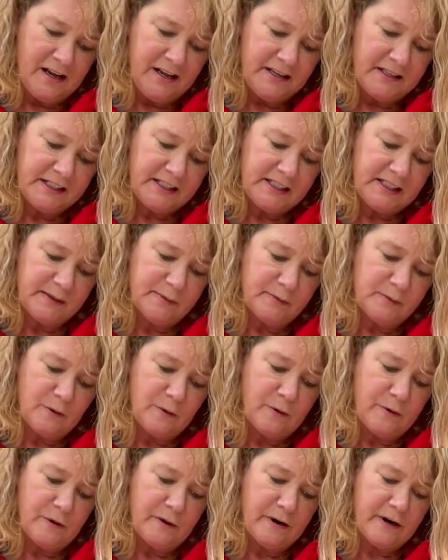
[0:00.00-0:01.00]

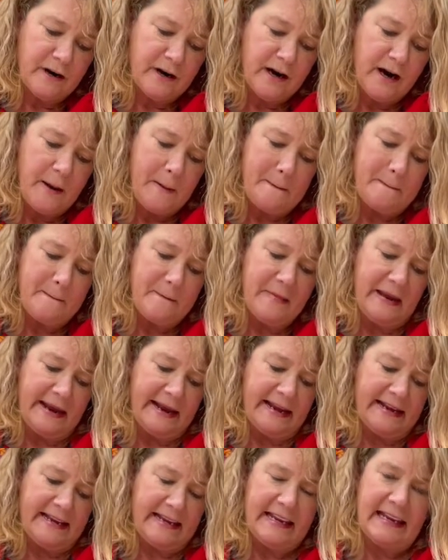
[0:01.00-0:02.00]
s'more
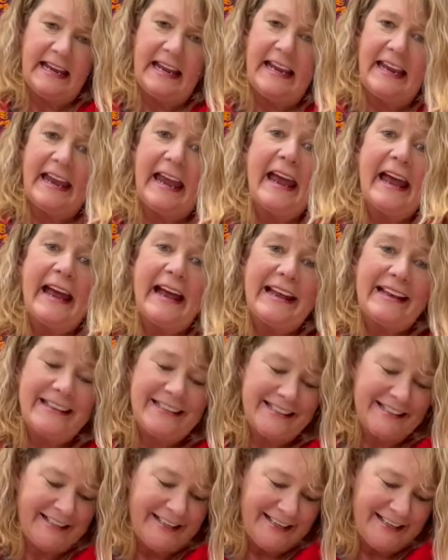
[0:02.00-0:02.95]
making kit.